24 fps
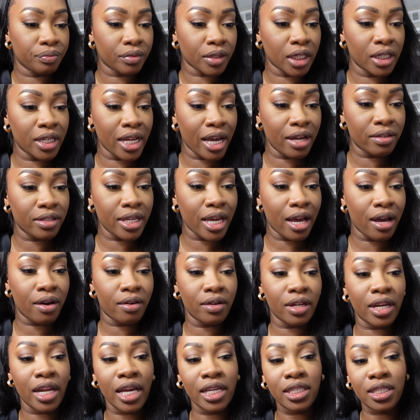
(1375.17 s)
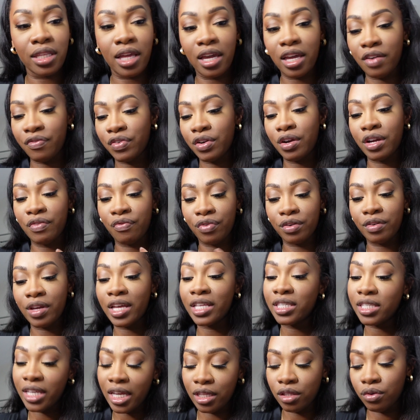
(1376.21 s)
downtown, and that's like if you're in
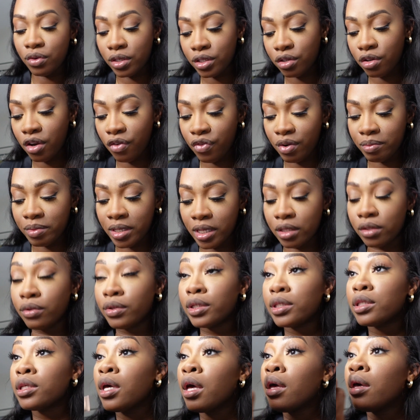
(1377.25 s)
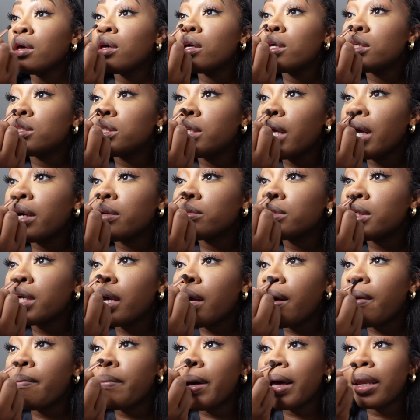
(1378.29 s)
St. Louis or you're from St. Louis, it's
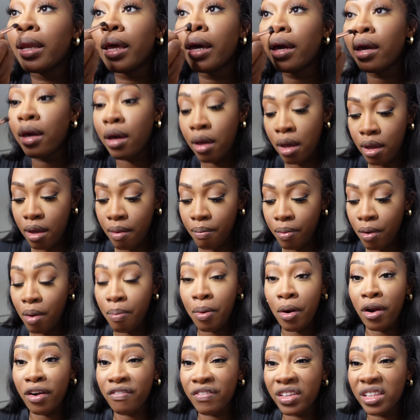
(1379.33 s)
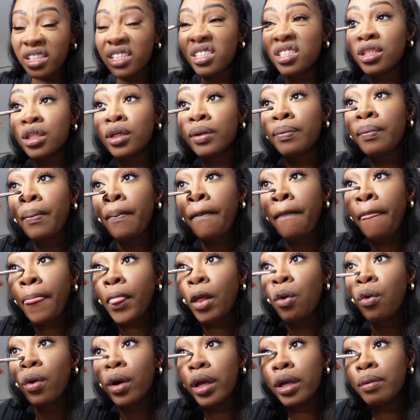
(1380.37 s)
downtown by like Ballpark Village
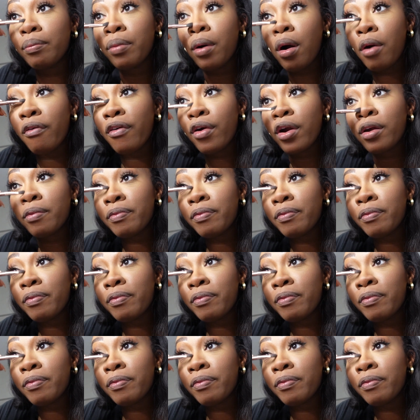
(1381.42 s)
or in Ballpark